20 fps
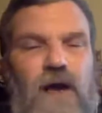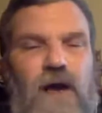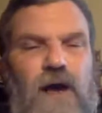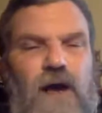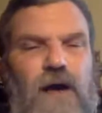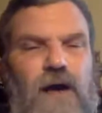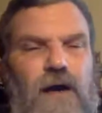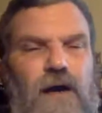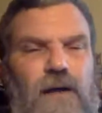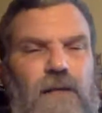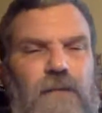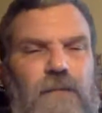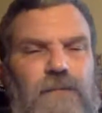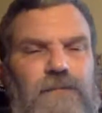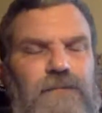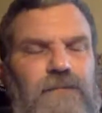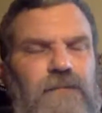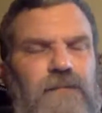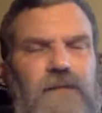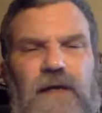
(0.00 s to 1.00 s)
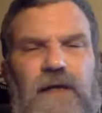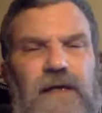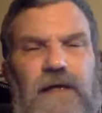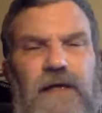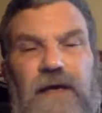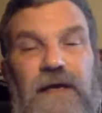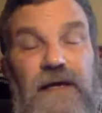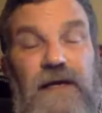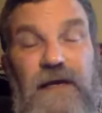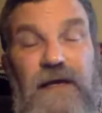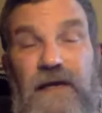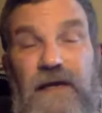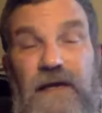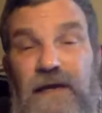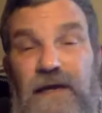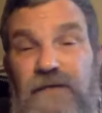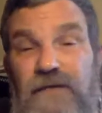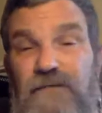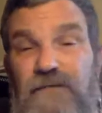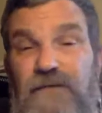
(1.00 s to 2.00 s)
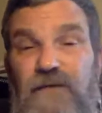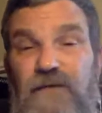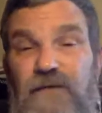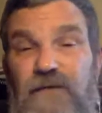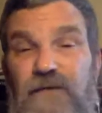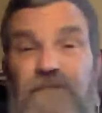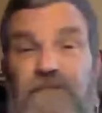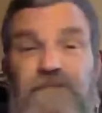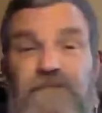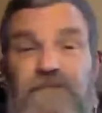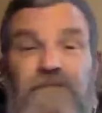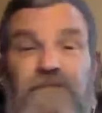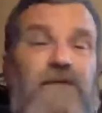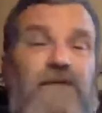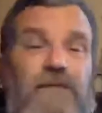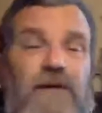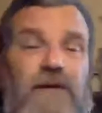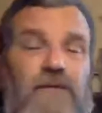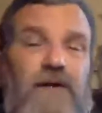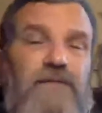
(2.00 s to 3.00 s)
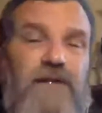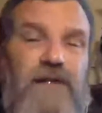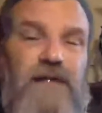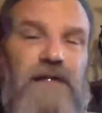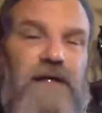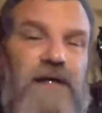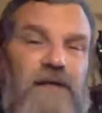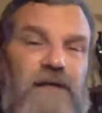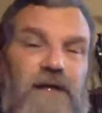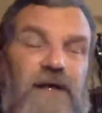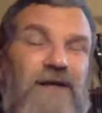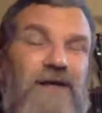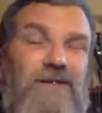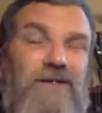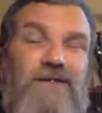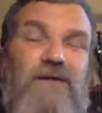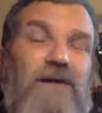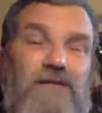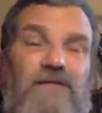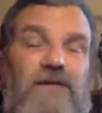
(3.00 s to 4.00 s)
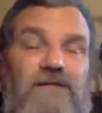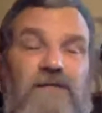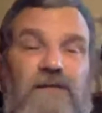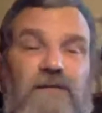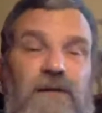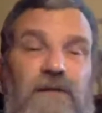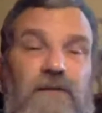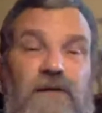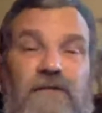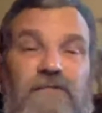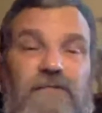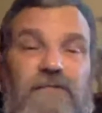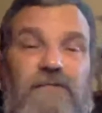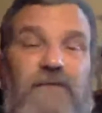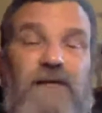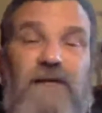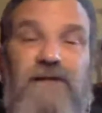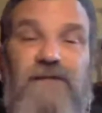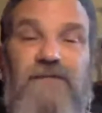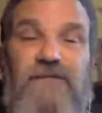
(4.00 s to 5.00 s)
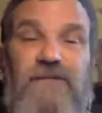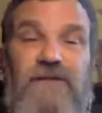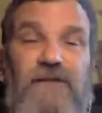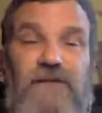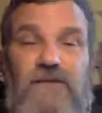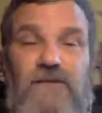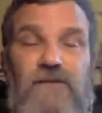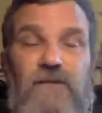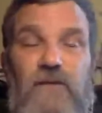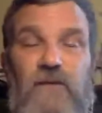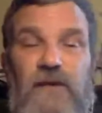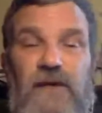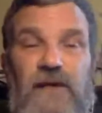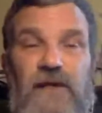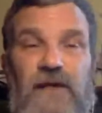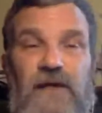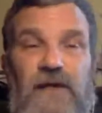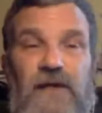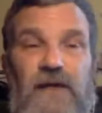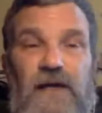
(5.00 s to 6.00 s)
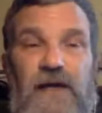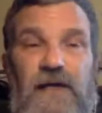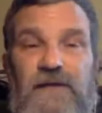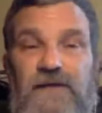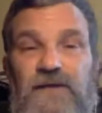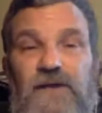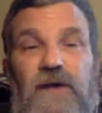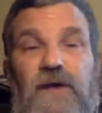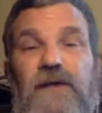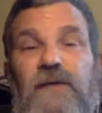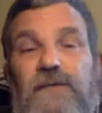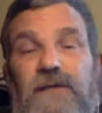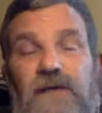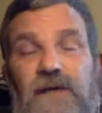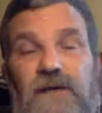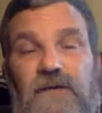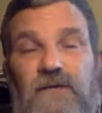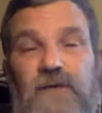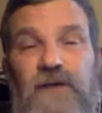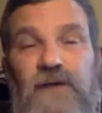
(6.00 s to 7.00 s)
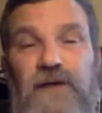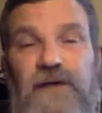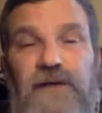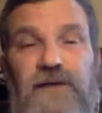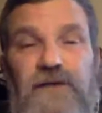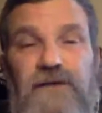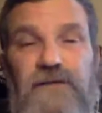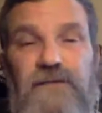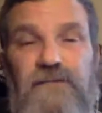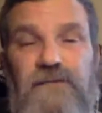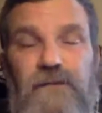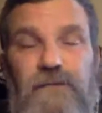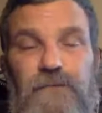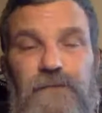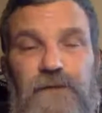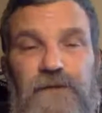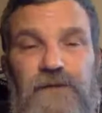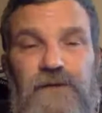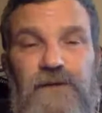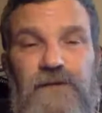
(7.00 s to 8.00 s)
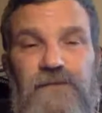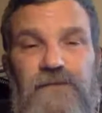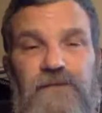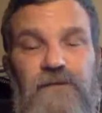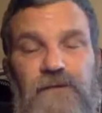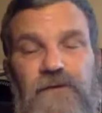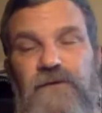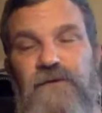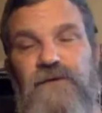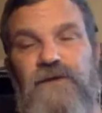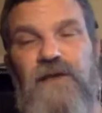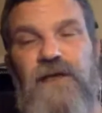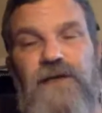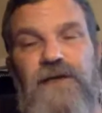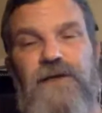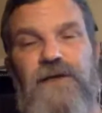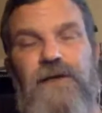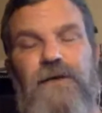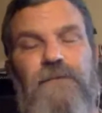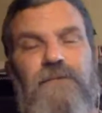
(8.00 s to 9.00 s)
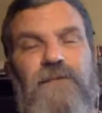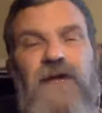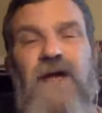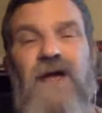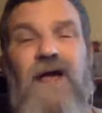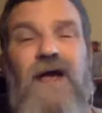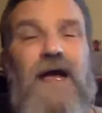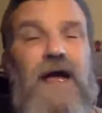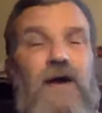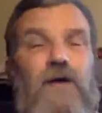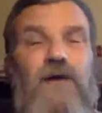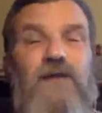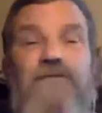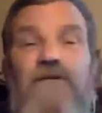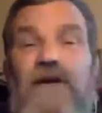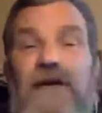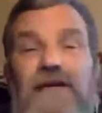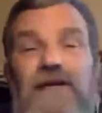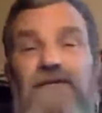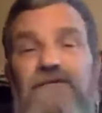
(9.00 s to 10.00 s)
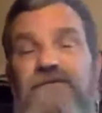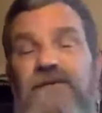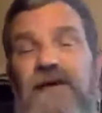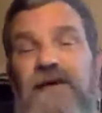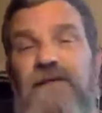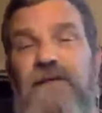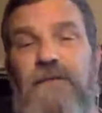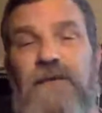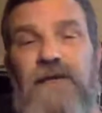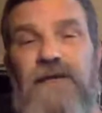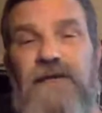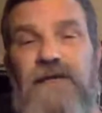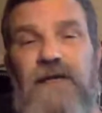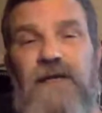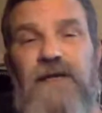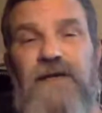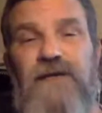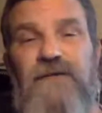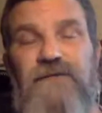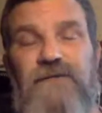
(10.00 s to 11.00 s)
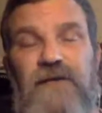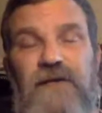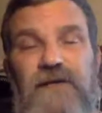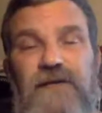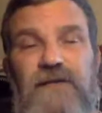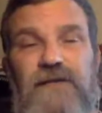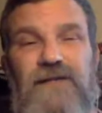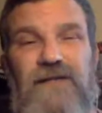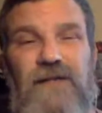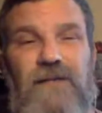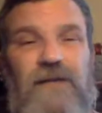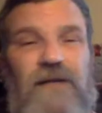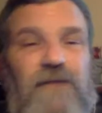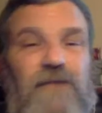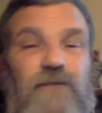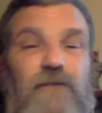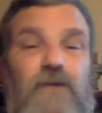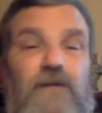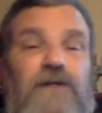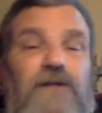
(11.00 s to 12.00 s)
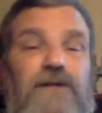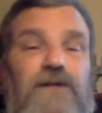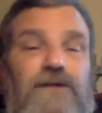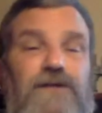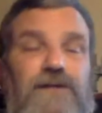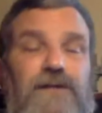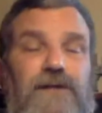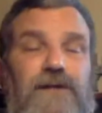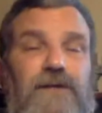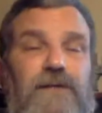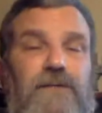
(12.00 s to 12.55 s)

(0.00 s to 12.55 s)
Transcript: I have a vivid memory of it. And then I also have a vivid memory of being confuzzled when I saw him getting released from prison a few years later. However, I didn't find the Mandela Effect until about 3 years ago,